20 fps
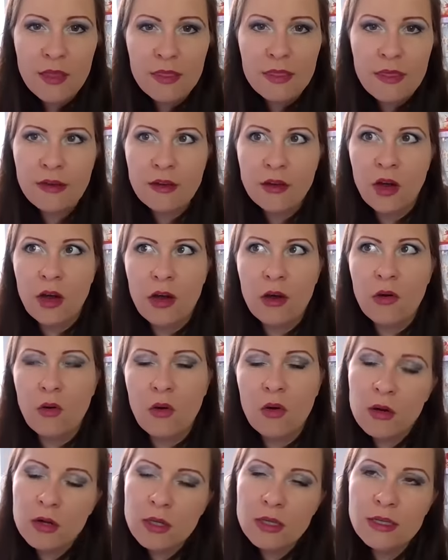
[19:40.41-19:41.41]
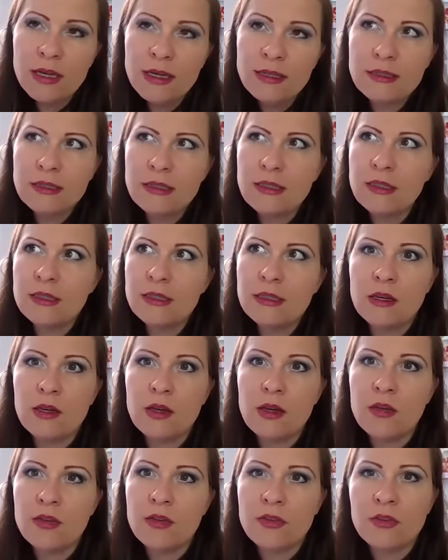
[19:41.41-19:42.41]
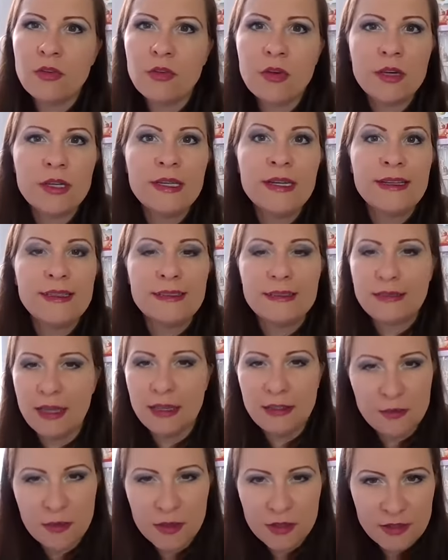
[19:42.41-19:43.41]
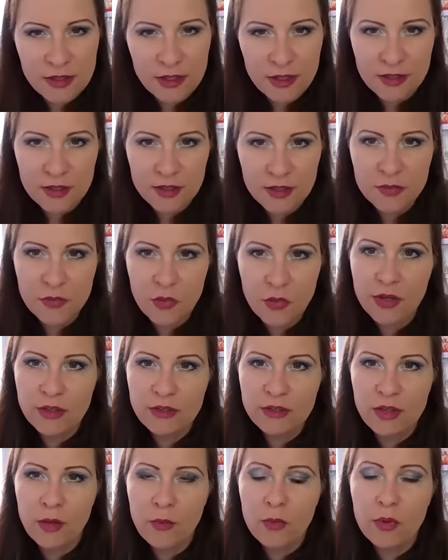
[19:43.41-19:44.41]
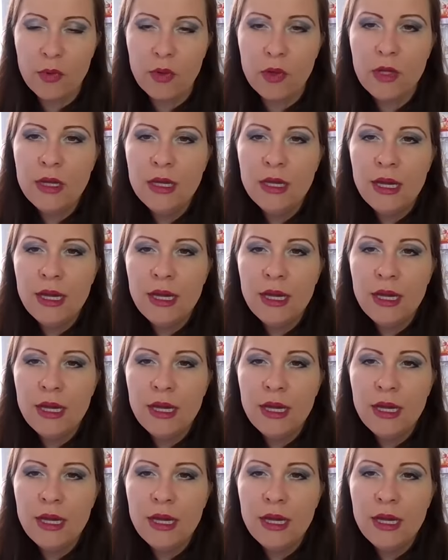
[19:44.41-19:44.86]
that are organizing certain assessment centers, for example.